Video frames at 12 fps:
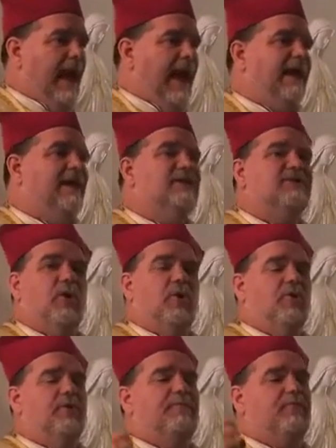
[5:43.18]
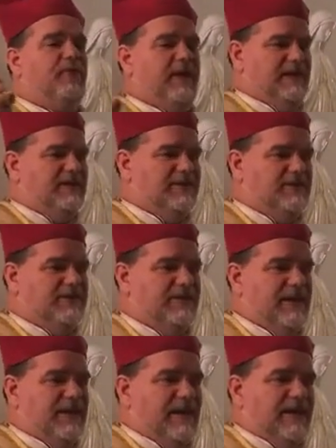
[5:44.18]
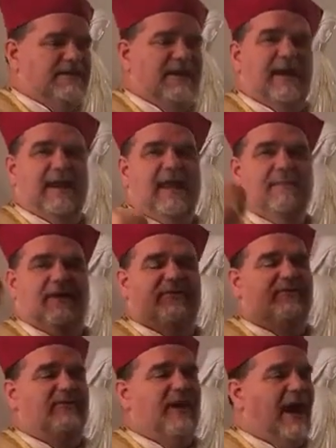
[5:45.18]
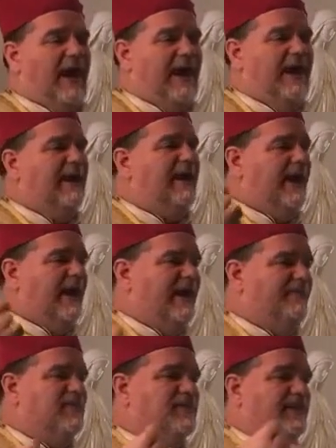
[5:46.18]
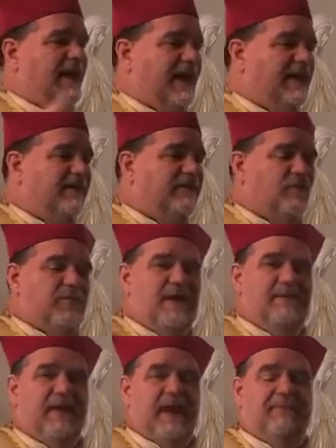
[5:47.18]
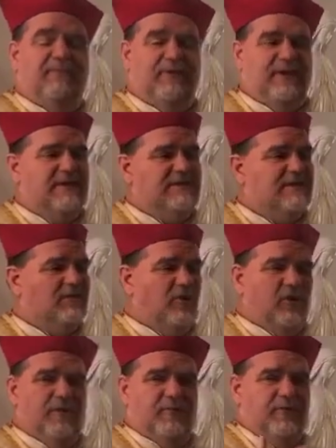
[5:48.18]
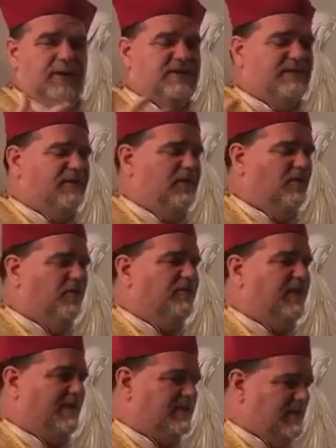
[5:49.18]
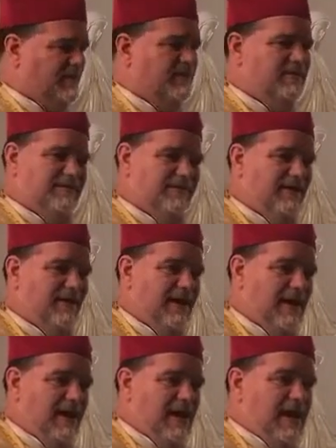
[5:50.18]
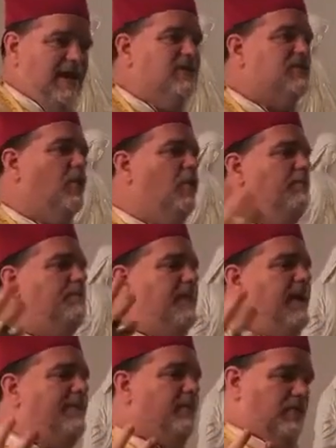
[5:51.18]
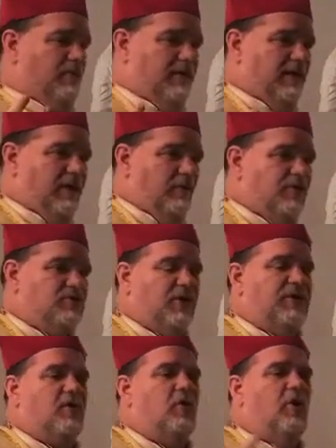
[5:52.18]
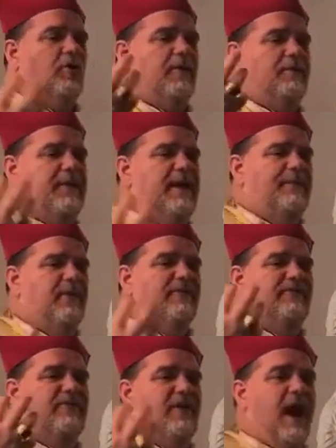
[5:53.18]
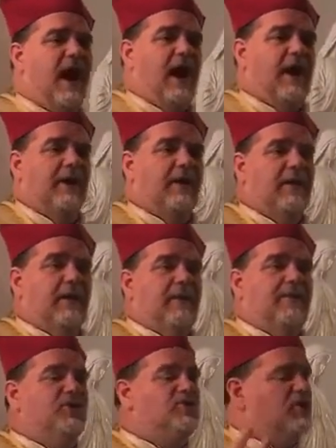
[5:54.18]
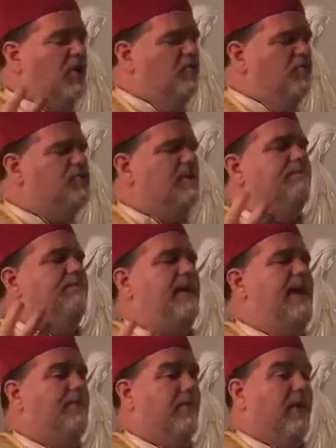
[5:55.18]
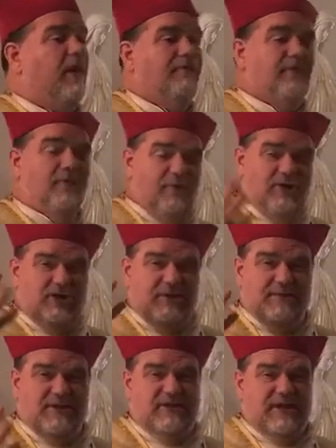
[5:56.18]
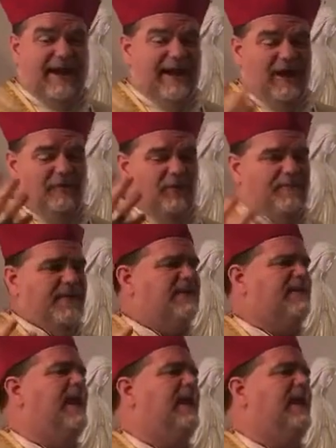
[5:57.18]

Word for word: and his own priests said he must die, Caiaphas and Annas, whom he made priests, and all the priests of the Old Testament. His own people, which are the, called the people of God, the chosen people from which the Messiah would be